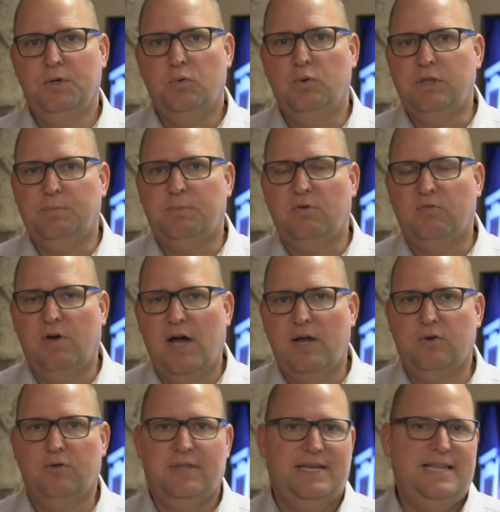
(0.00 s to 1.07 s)
with the
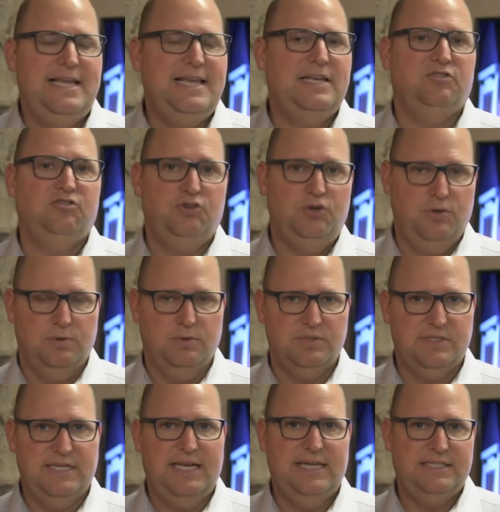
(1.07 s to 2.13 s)
provider that he has
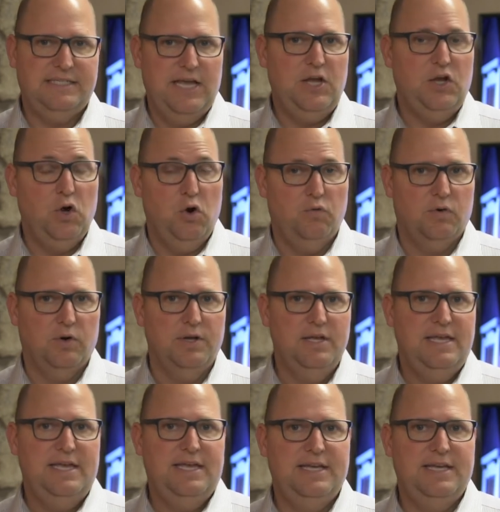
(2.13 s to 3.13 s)
used and take over